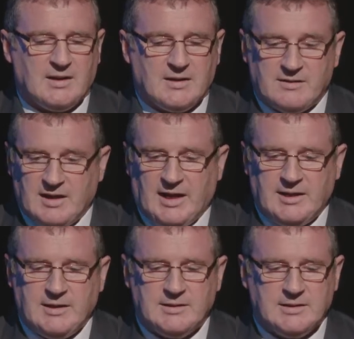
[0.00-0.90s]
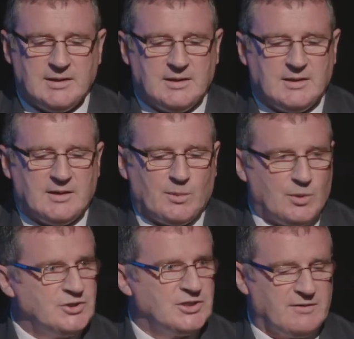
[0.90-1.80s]
Then,
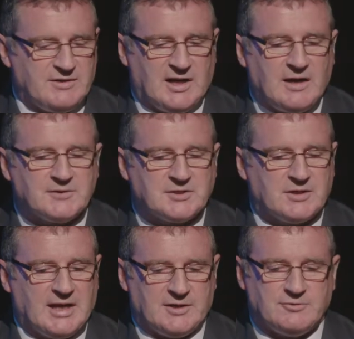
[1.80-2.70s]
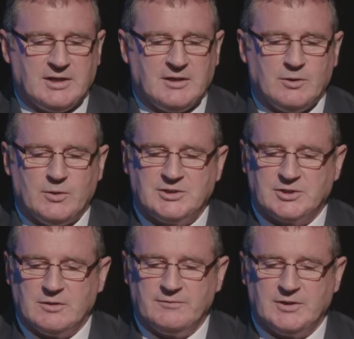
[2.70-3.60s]
much of the officer cadre who had
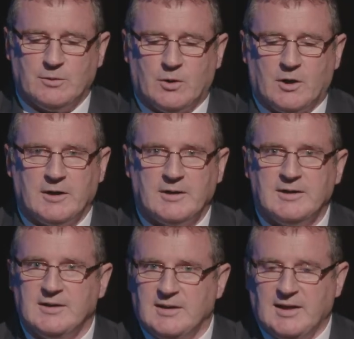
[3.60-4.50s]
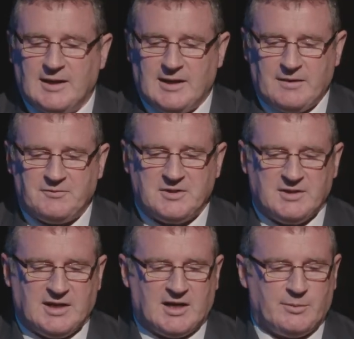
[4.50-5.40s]
served in the war left
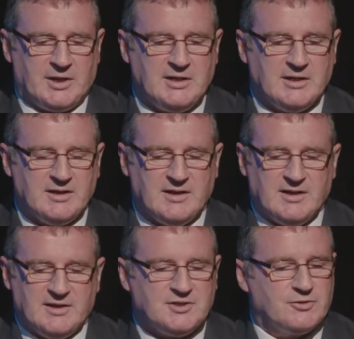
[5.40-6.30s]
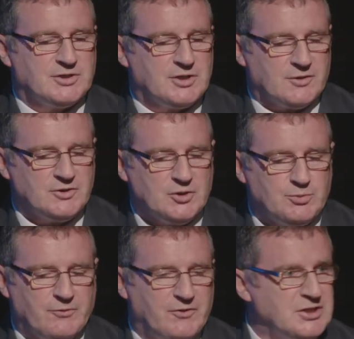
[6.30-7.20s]
the army to return to
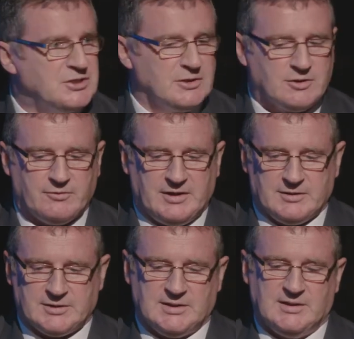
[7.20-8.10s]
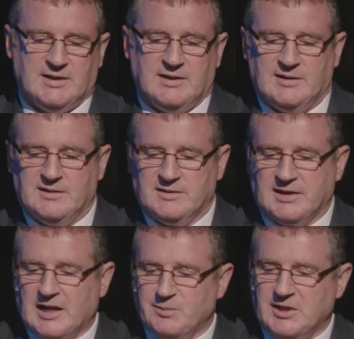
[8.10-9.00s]
professional careers that
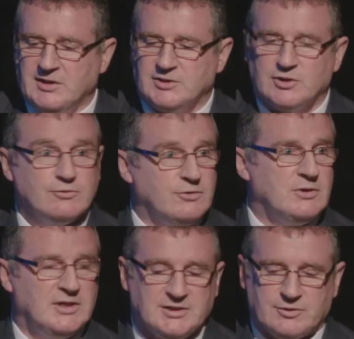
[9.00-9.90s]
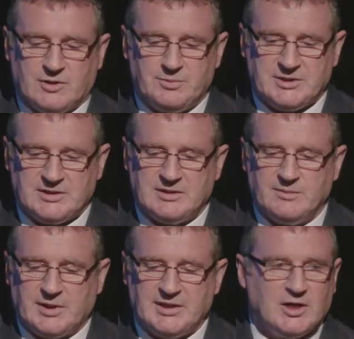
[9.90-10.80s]
had been so rudely interrupted
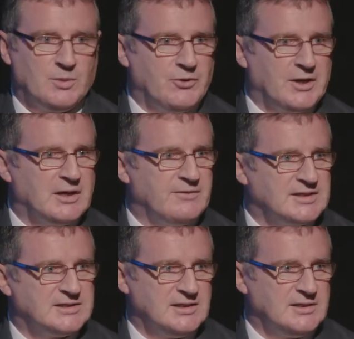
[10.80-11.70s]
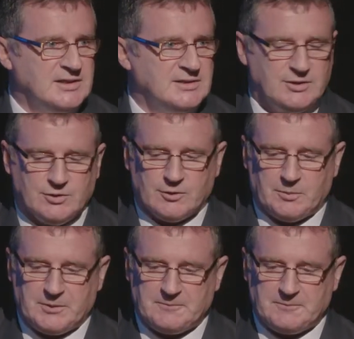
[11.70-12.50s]
by the outbreak of hostilities in Europe.